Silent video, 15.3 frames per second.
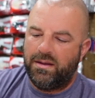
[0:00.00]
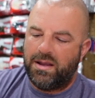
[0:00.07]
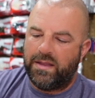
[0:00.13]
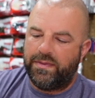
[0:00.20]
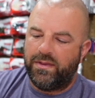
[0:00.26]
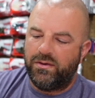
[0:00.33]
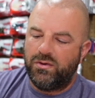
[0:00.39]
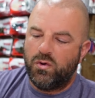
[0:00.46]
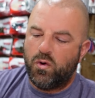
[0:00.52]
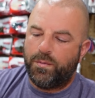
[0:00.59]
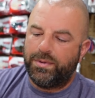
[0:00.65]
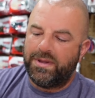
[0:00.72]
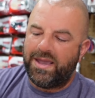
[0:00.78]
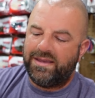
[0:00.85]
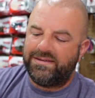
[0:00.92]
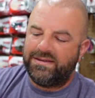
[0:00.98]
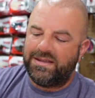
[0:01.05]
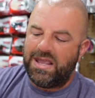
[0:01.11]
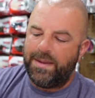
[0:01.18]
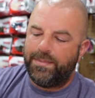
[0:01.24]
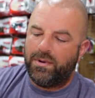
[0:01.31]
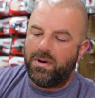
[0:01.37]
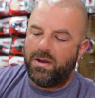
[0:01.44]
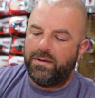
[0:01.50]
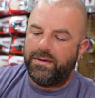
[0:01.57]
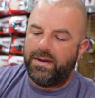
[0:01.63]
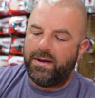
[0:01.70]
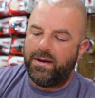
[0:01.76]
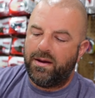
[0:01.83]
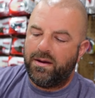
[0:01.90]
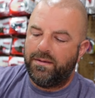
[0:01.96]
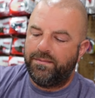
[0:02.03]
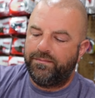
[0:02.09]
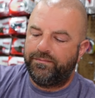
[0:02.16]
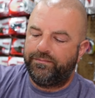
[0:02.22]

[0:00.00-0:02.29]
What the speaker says: Got the dual plastic keeper on there.